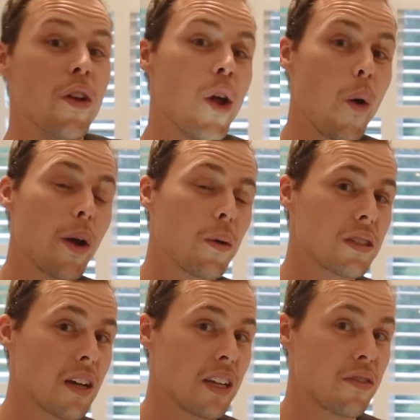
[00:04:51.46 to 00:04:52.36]
Knowing
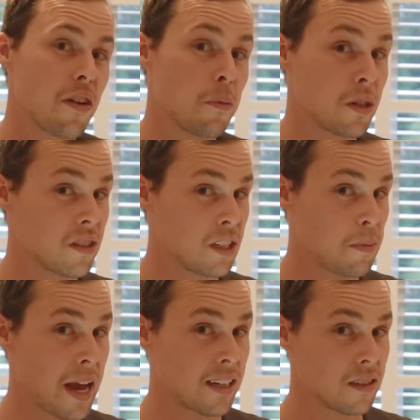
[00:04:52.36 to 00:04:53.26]
what side's front and what side's
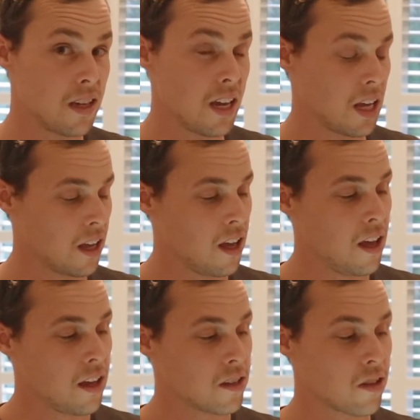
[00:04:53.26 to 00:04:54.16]
back is key,
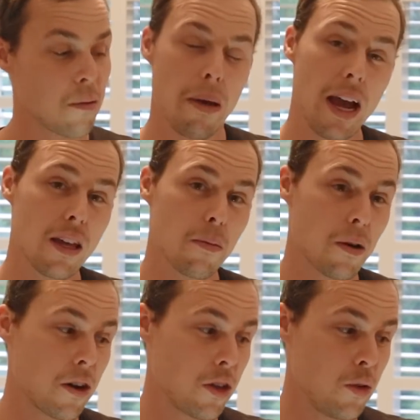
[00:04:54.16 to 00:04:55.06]
because on the back of the
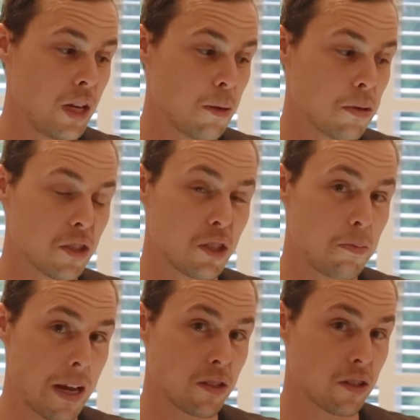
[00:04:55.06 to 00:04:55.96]
bar, you need to put a
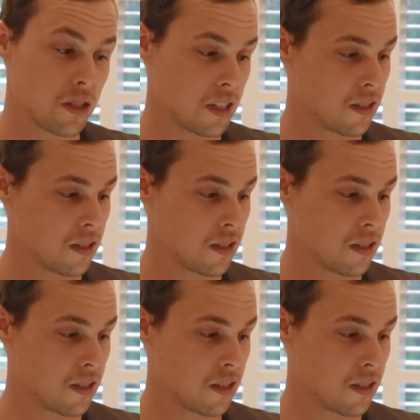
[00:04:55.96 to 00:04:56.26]
spacer in.